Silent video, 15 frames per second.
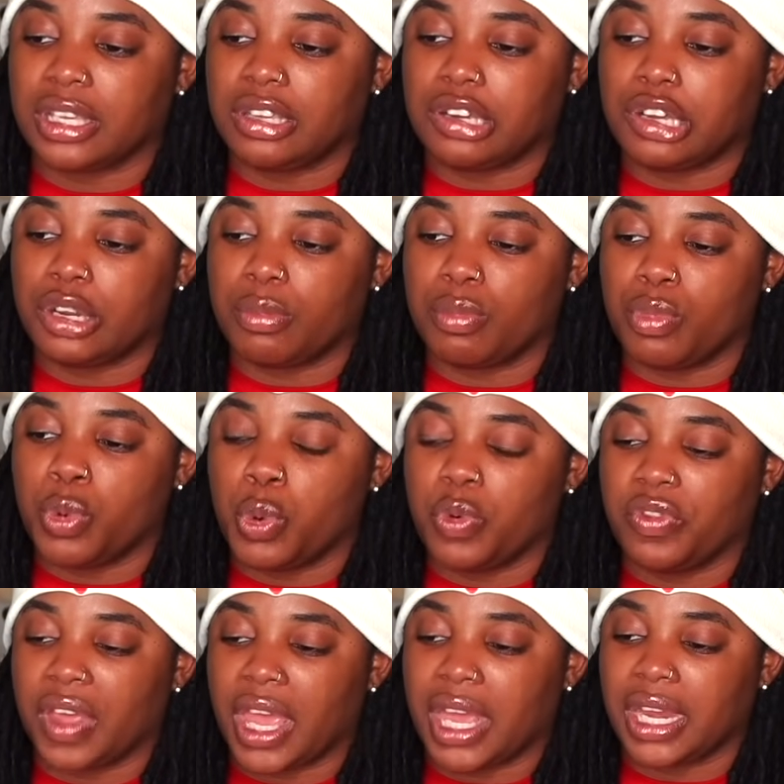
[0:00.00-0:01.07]
He couldn't
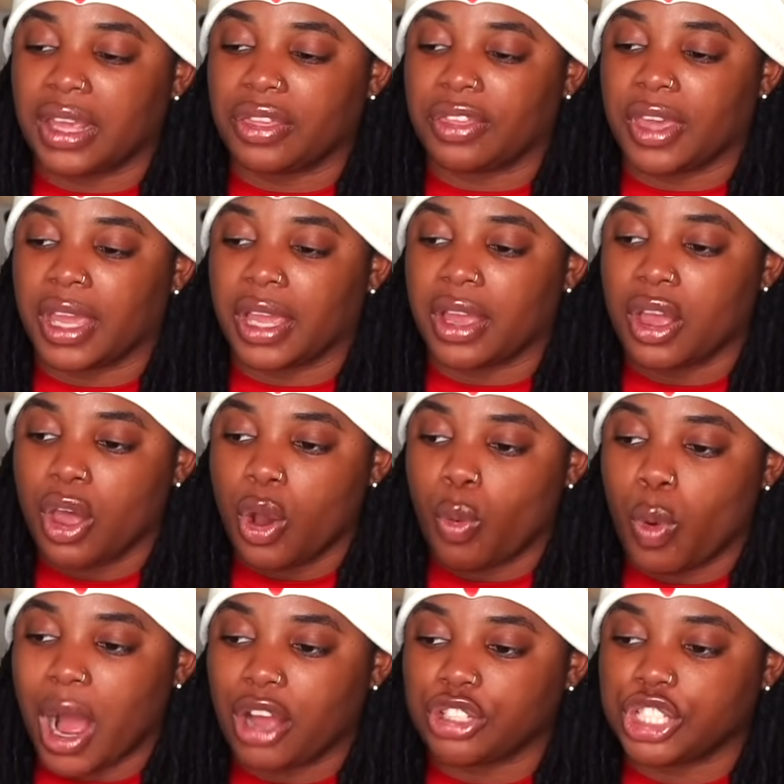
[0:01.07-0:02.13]
move anything
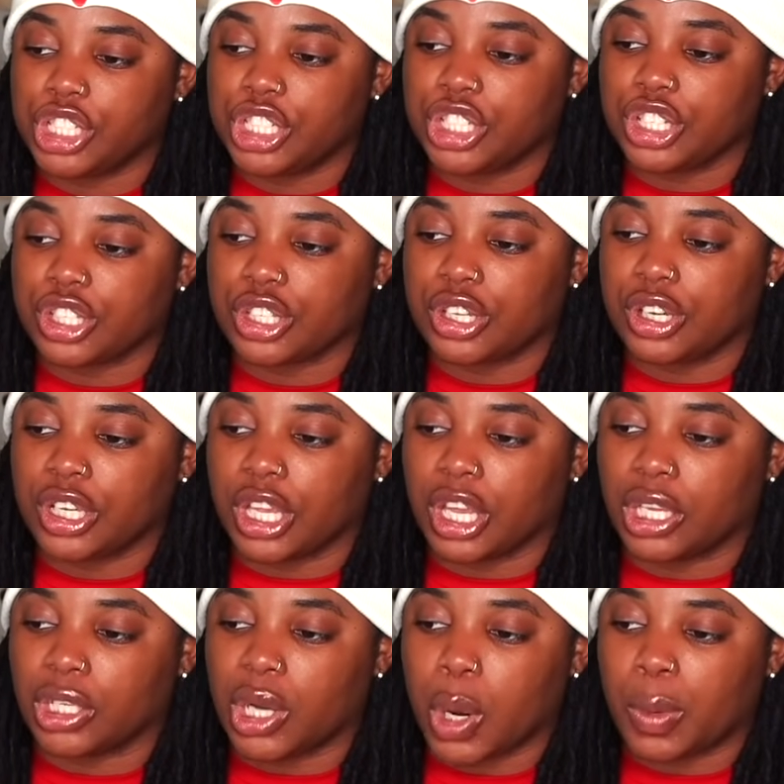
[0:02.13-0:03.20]
while she's just cooking
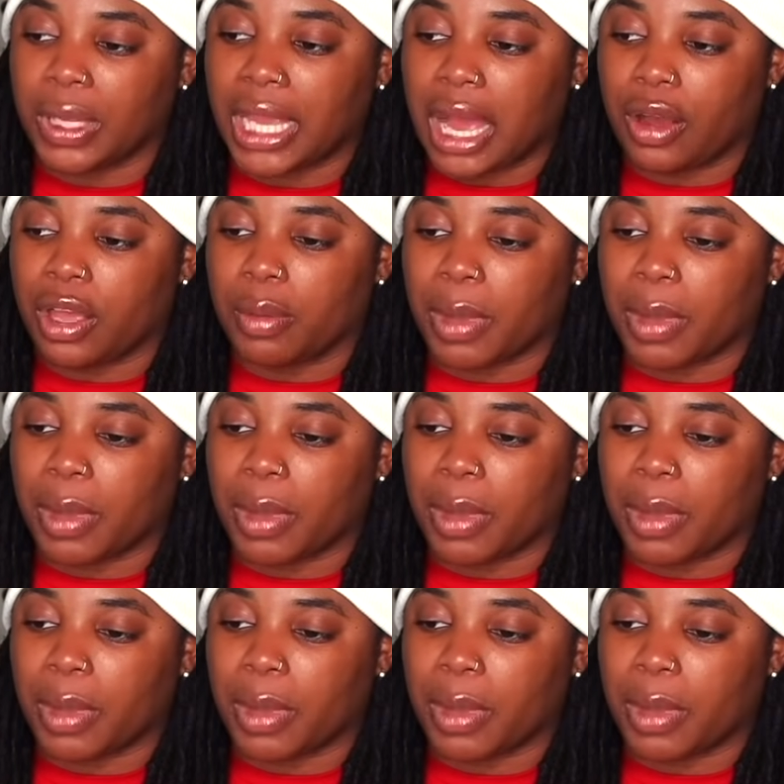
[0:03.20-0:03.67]
and going out,